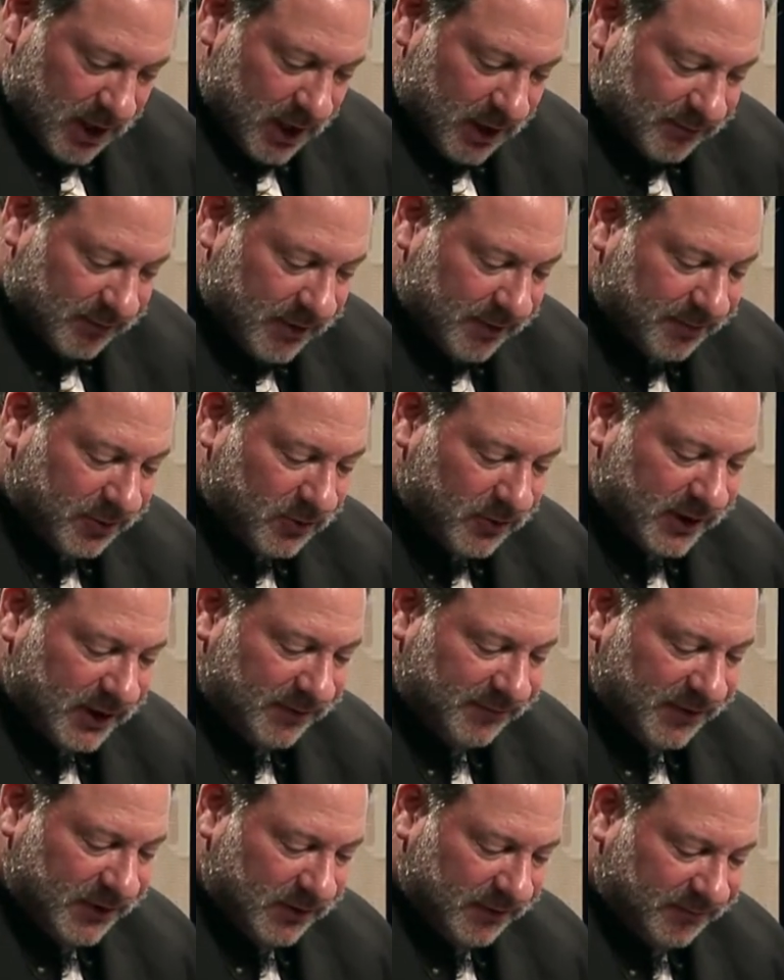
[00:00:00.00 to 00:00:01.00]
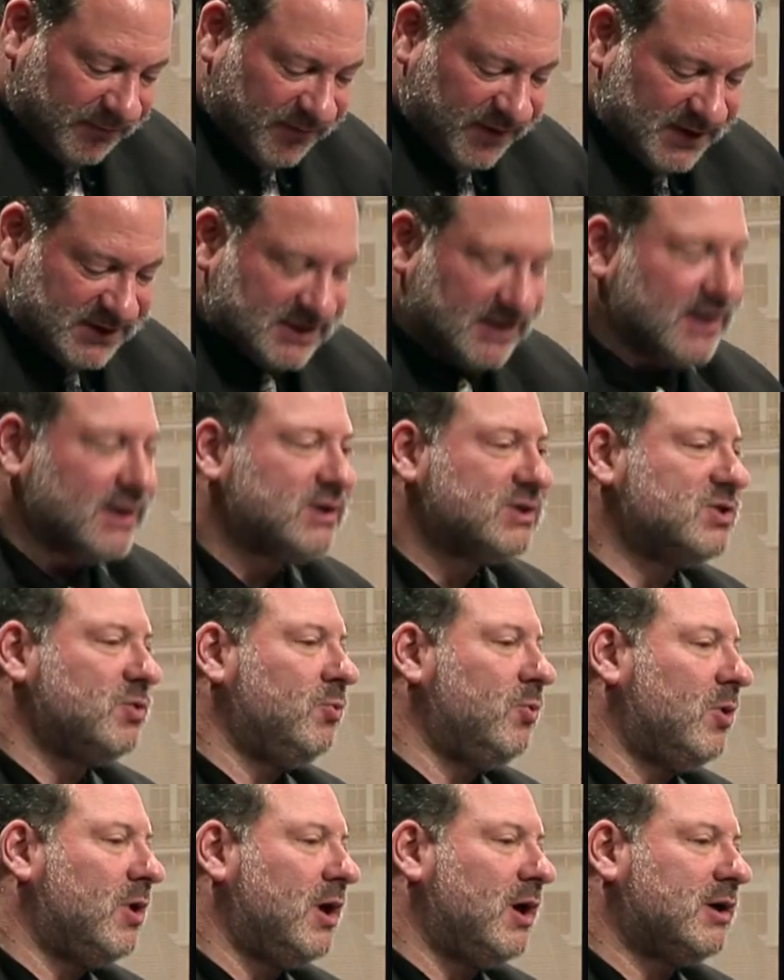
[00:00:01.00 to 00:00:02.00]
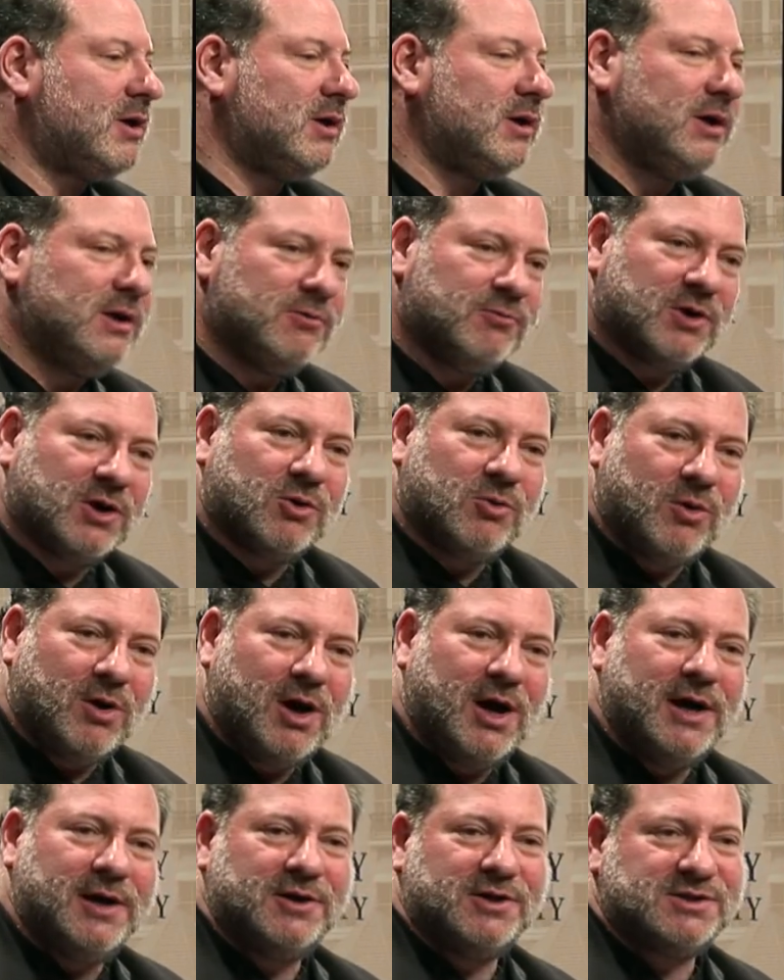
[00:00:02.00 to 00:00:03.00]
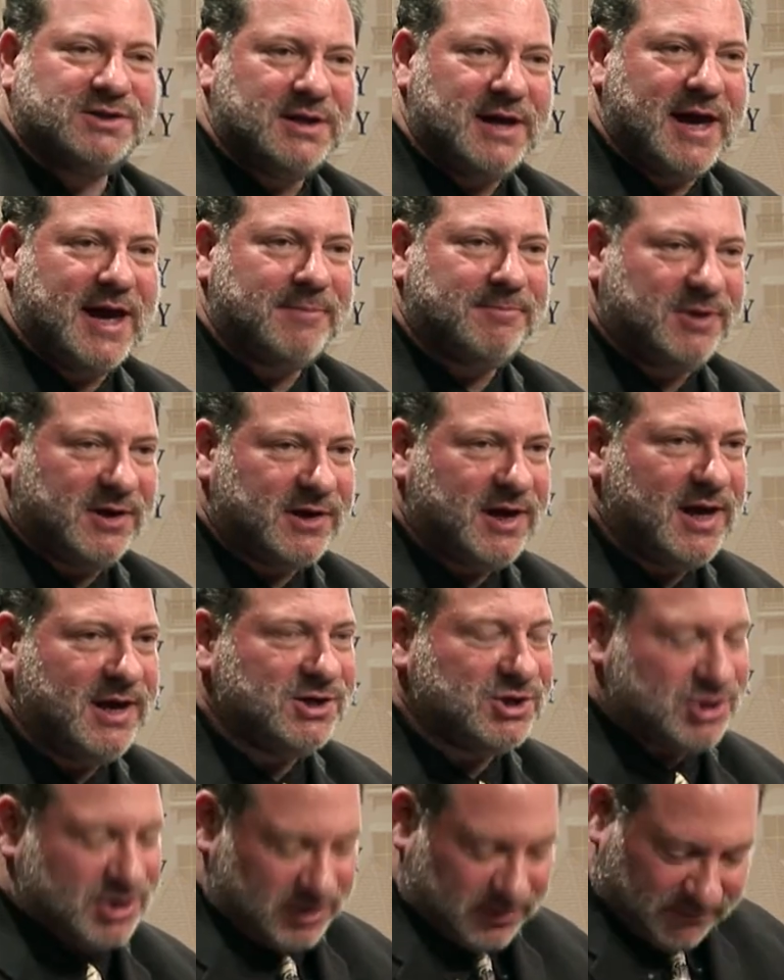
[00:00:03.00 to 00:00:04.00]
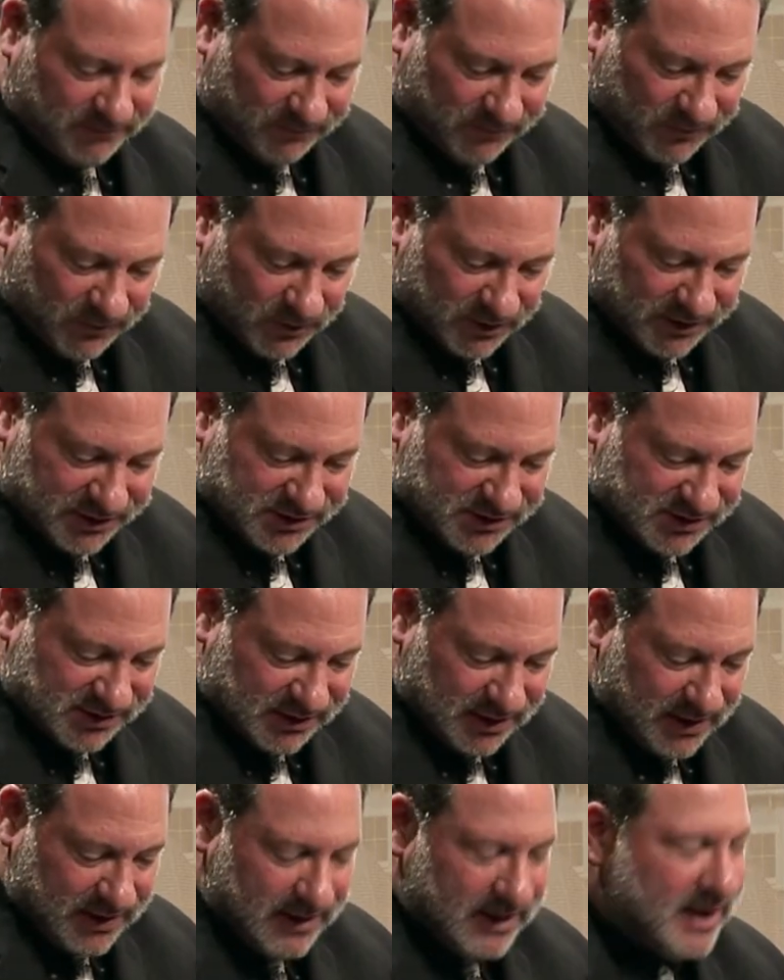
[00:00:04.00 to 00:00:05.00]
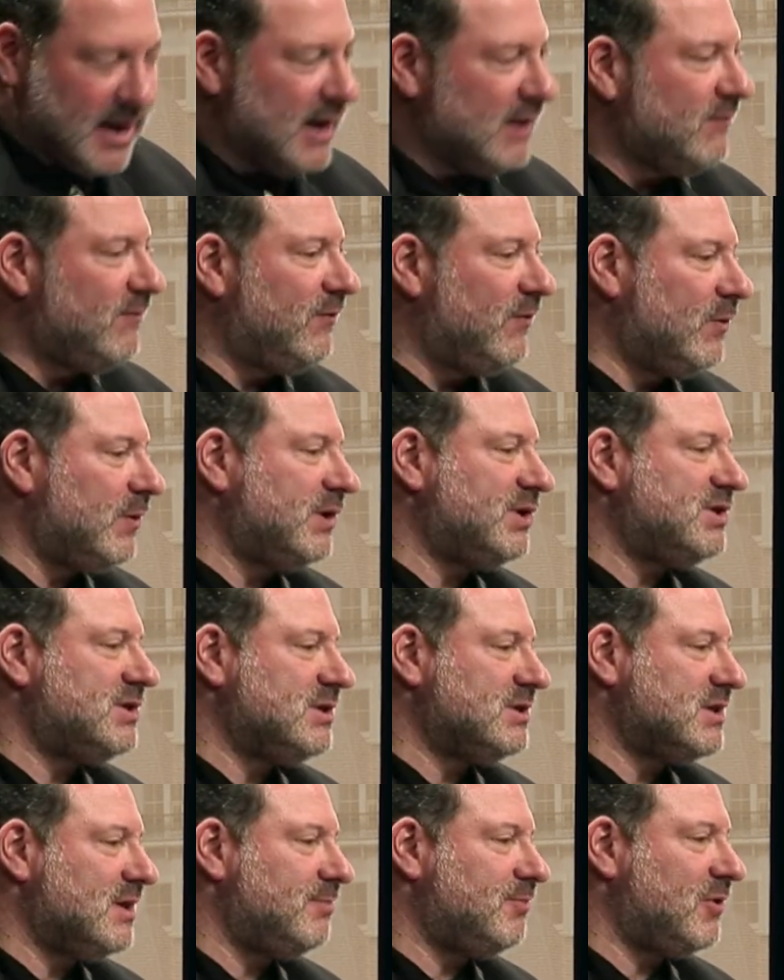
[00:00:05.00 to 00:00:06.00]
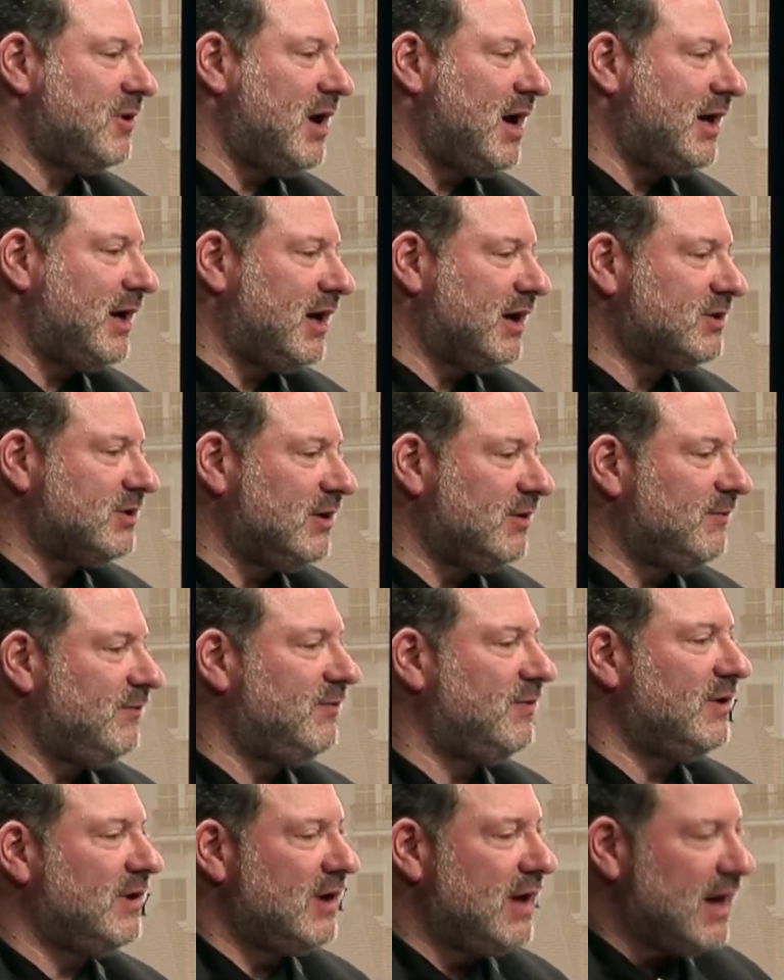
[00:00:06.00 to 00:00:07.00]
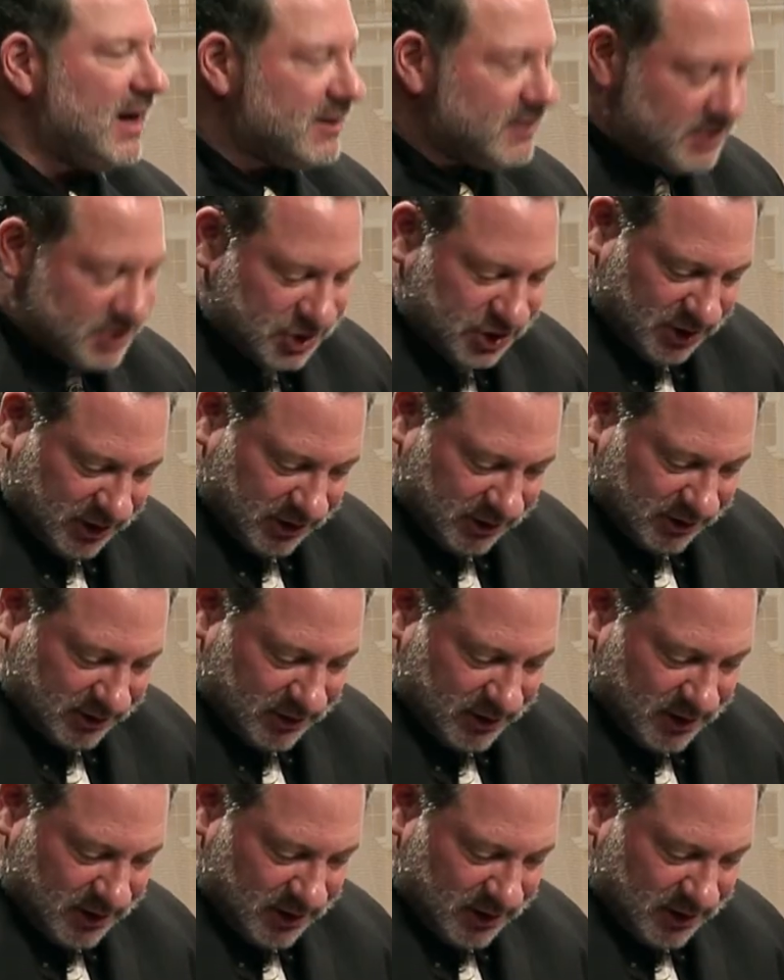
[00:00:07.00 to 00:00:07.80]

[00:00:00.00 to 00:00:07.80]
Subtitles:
From the point of view of physics, work requires the application of force, and force is the product of energy.